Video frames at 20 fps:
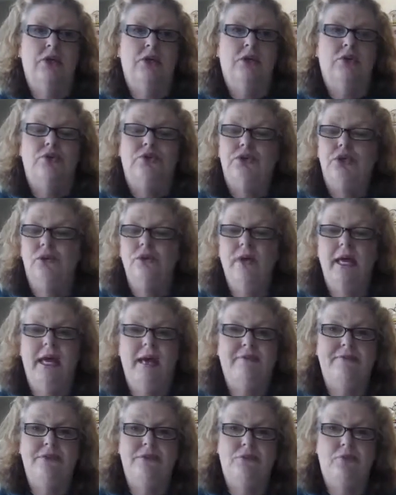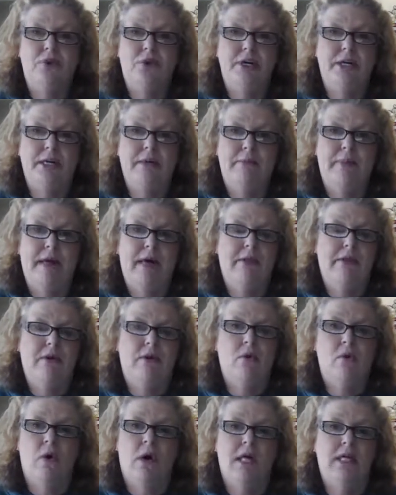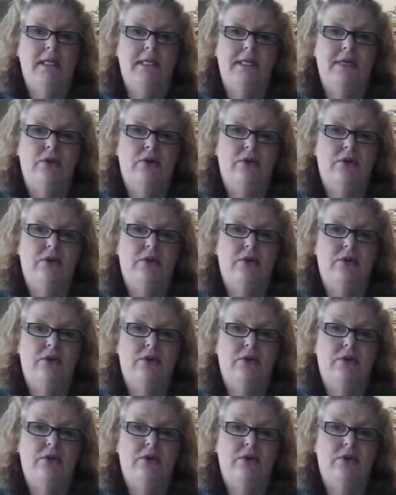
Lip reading: You don't have to worry about the quality